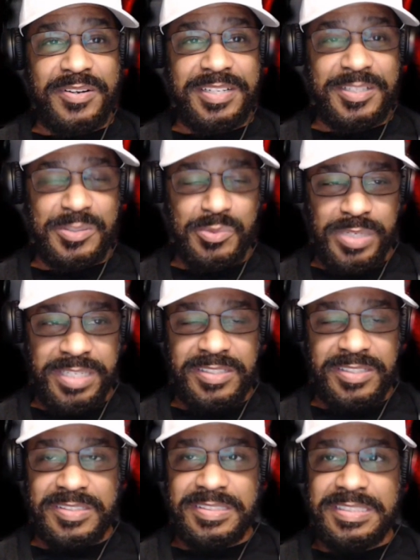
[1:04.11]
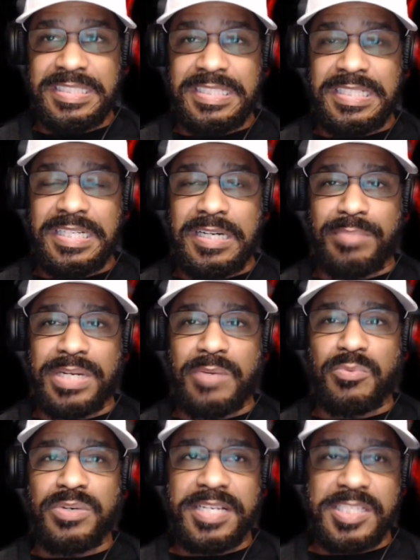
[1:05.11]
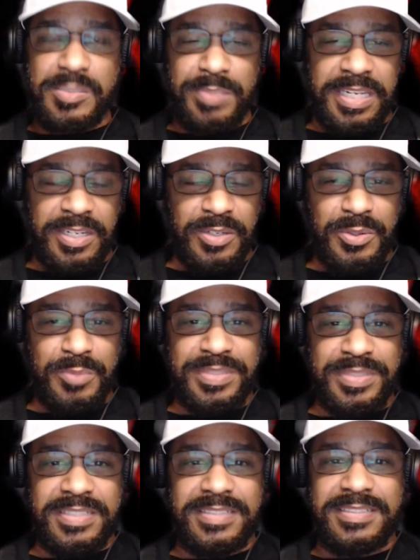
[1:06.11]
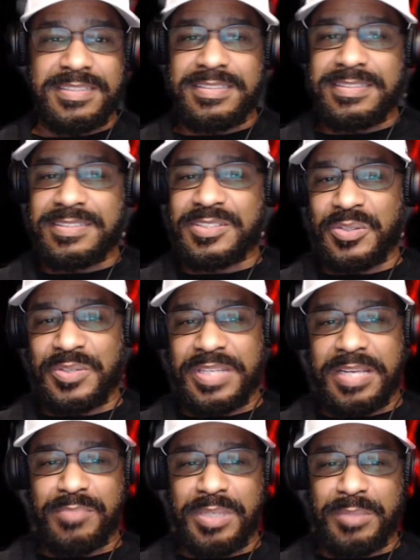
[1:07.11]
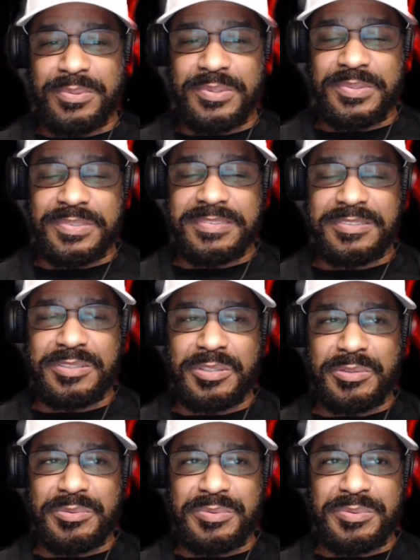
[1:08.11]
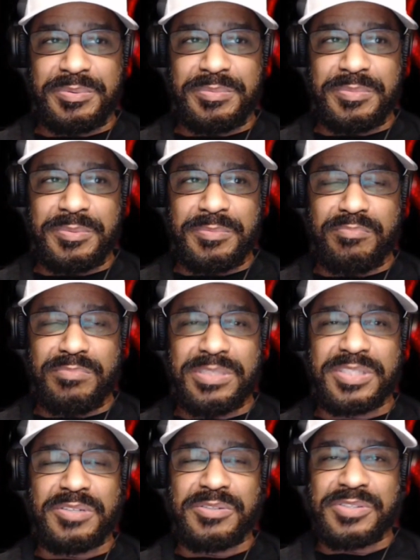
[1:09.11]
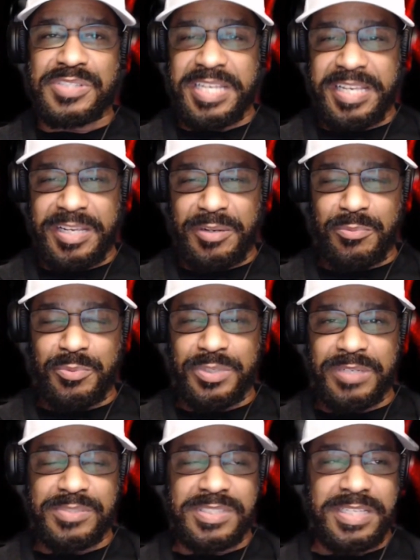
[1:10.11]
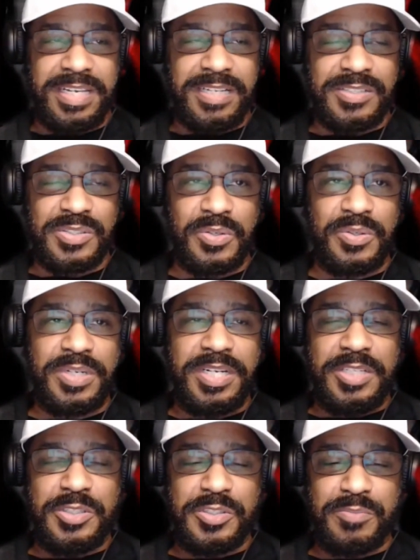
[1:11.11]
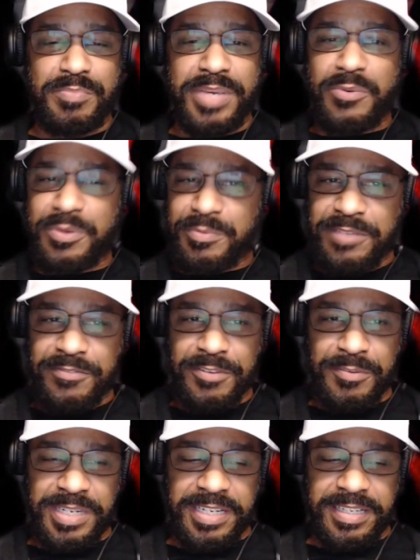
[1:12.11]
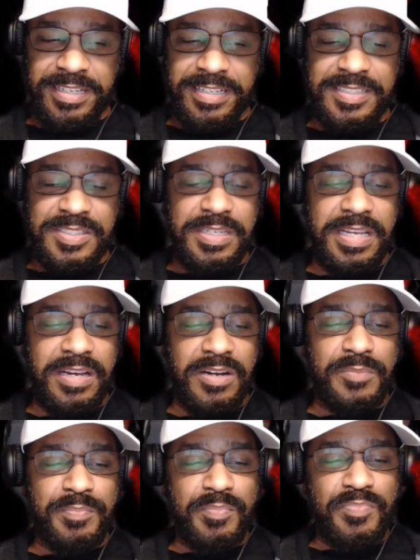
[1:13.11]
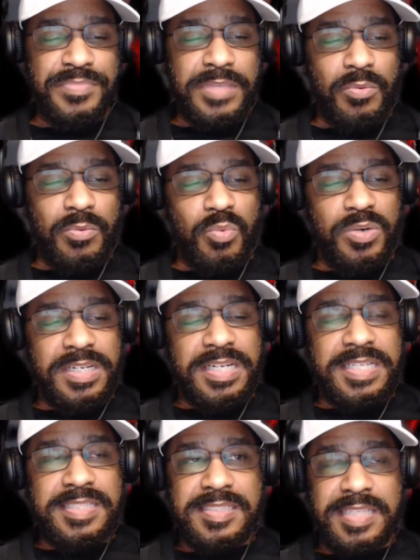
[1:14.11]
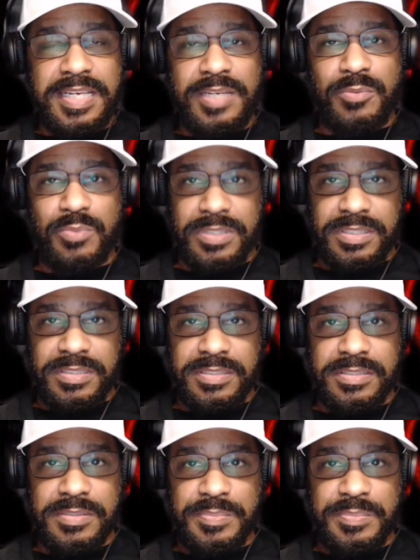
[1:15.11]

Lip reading: as well, but I want to explain it a little bit so that people don't misunderstand what I'm saying. So just bear with me for a minute, guys. Now, what I said was,